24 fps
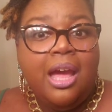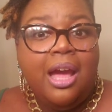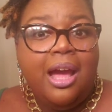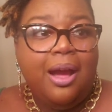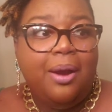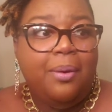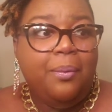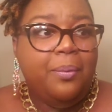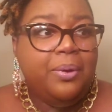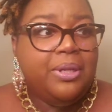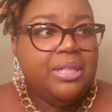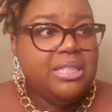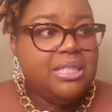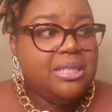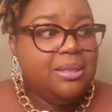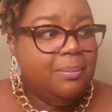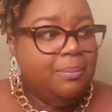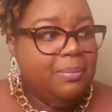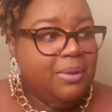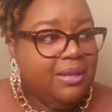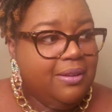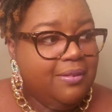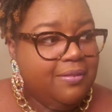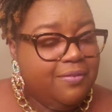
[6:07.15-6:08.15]
I want it to
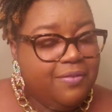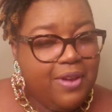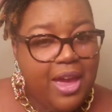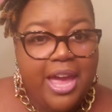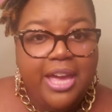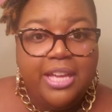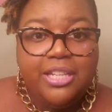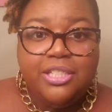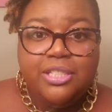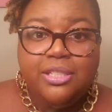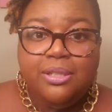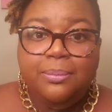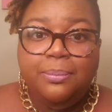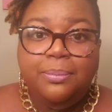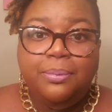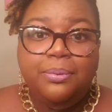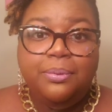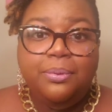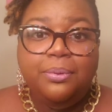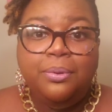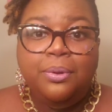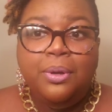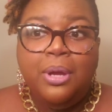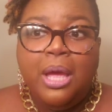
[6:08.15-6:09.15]
be
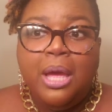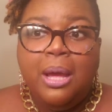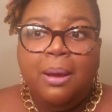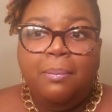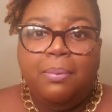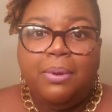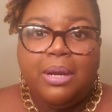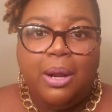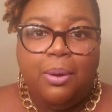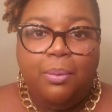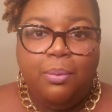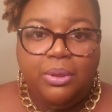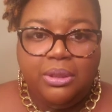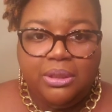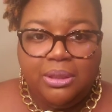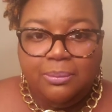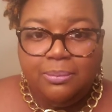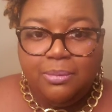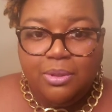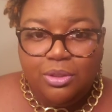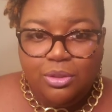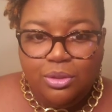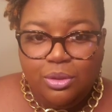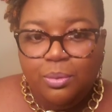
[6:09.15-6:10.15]
fashionable, but I want
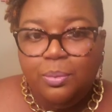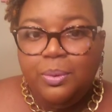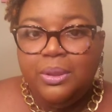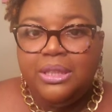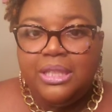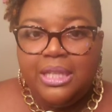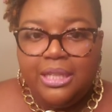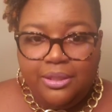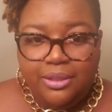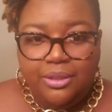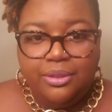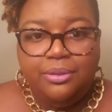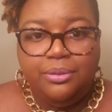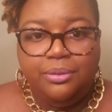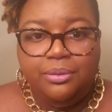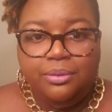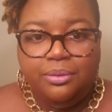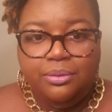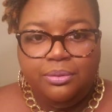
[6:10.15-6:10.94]
them to do what they do,